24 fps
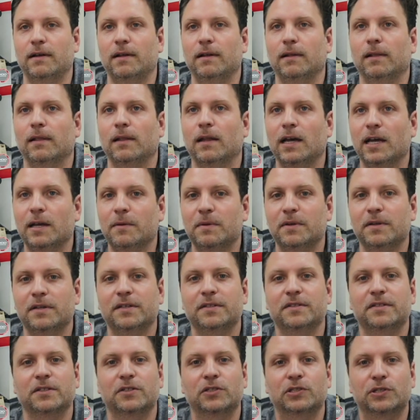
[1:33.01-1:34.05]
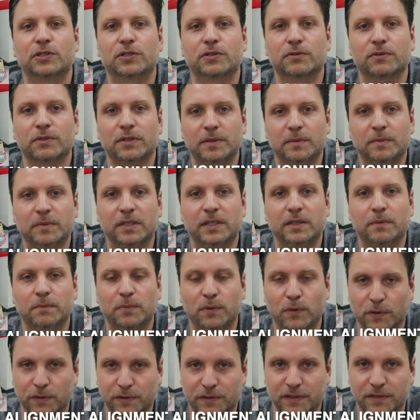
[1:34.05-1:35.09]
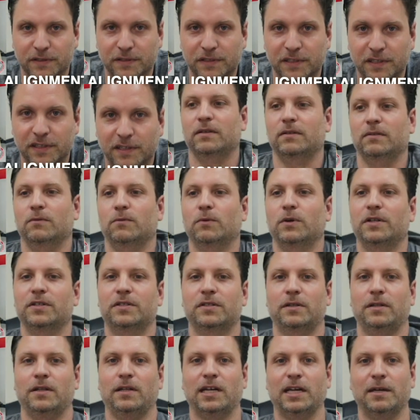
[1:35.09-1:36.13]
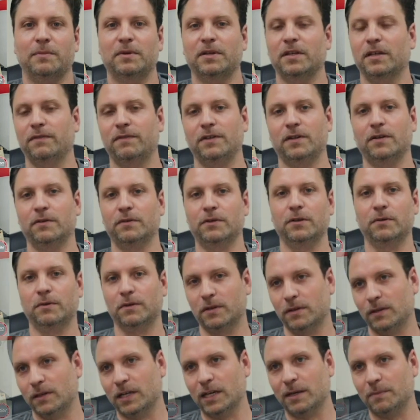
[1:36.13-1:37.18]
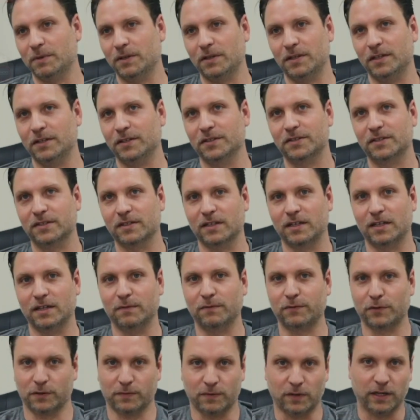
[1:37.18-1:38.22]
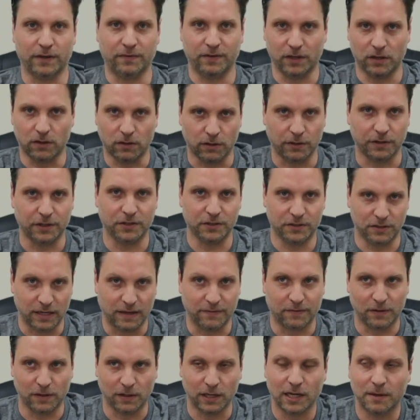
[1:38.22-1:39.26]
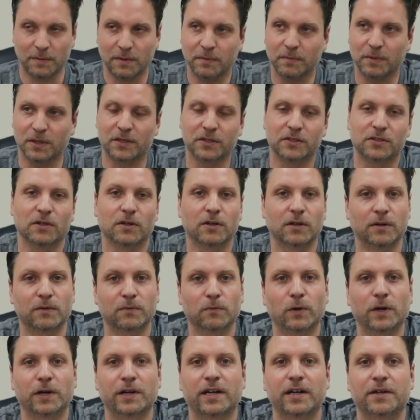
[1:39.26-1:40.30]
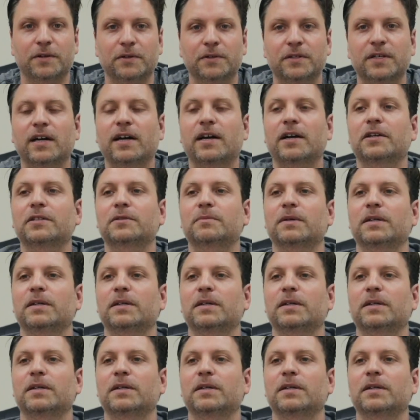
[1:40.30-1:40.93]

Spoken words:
Alignment is extremely important. What is an alignment? If you don't know what an alignment is, first of all, every car needs to have an alignment because you're going to wear down your tires.